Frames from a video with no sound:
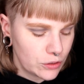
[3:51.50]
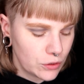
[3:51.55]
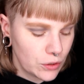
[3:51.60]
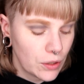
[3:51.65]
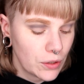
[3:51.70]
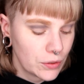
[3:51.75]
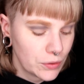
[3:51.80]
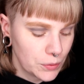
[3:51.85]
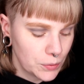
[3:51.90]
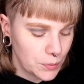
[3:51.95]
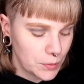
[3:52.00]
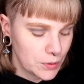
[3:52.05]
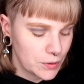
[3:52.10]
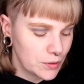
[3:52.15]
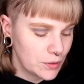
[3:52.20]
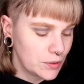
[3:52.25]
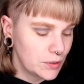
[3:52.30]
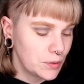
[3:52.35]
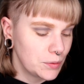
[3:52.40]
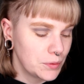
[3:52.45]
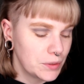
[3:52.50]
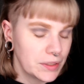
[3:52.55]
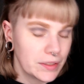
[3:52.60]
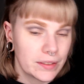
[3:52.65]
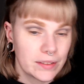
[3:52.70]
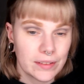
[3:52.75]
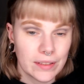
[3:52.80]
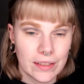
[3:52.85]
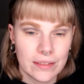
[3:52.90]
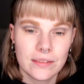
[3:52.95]
don't want to do
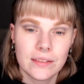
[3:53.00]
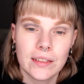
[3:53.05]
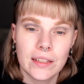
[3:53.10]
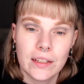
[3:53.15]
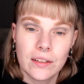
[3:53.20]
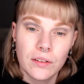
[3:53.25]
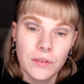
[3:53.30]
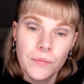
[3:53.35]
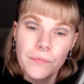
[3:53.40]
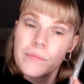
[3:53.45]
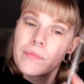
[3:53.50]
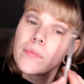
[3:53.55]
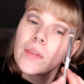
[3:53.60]
this next year.